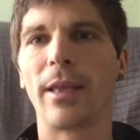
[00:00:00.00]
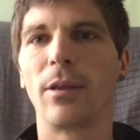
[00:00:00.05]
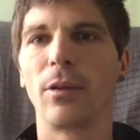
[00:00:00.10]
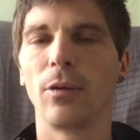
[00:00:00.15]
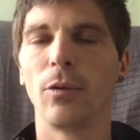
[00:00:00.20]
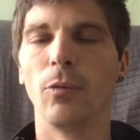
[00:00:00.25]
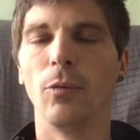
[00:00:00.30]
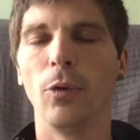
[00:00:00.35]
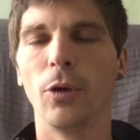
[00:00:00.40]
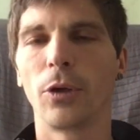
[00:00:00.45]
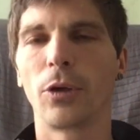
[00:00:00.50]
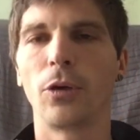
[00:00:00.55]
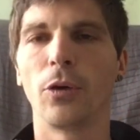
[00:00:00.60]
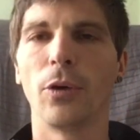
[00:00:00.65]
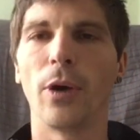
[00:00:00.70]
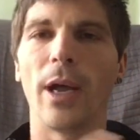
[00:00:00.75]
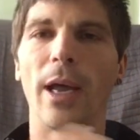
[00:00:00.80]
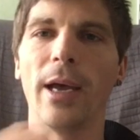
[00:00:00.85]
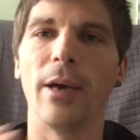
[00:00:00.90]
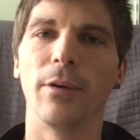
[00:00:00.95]
work
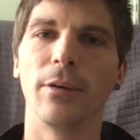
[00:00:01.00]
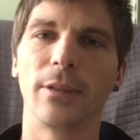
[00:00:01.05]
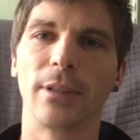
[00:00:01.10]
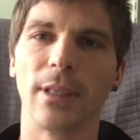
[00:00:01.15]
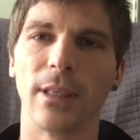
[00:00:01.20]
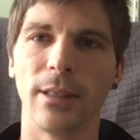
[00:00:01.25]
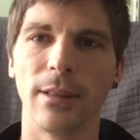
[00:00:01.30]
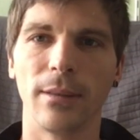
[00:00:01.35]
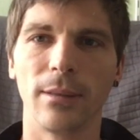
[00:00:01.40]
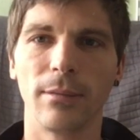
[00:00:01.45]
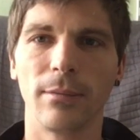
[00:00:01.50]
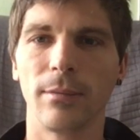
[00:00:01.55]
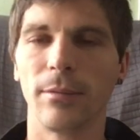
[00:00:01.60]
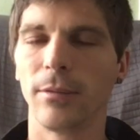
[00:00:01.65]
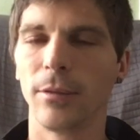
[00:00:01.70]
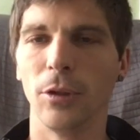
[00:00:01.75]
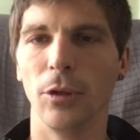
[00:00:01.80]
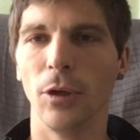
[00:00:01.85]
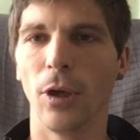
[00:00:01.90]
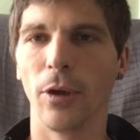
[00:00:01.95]
your hours and,
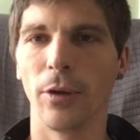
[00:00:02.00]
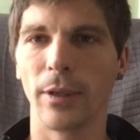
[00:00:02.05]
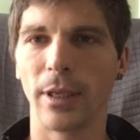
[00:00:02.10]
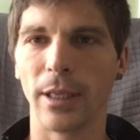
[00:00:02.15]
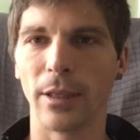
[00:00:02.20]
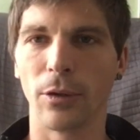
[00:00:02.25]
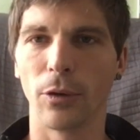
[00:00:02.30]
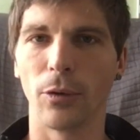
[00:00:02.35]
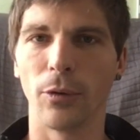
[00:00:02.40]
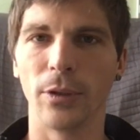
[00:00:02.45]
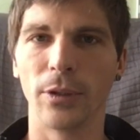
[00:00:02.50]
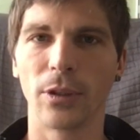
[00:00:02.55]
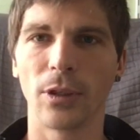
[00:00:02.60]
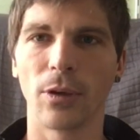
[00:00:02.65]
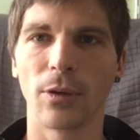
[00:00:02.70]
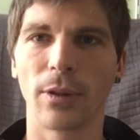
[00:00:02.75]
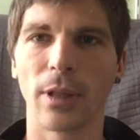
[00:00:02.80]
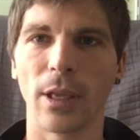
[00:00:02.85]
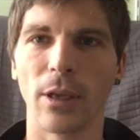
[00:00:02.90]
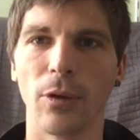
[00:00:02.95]
you know, get the
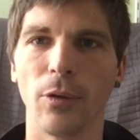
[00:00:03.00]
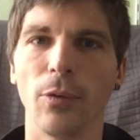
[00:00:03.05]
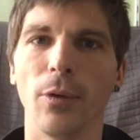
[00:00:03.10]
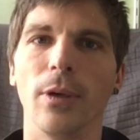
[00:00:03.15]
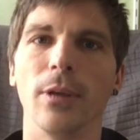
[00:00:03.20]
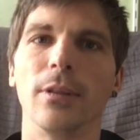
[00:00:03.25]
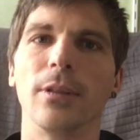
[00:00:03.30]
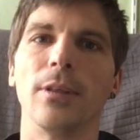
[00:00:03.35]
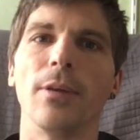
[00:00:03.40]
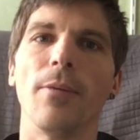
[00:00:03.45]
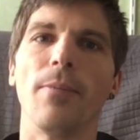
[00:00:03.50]
result that you want.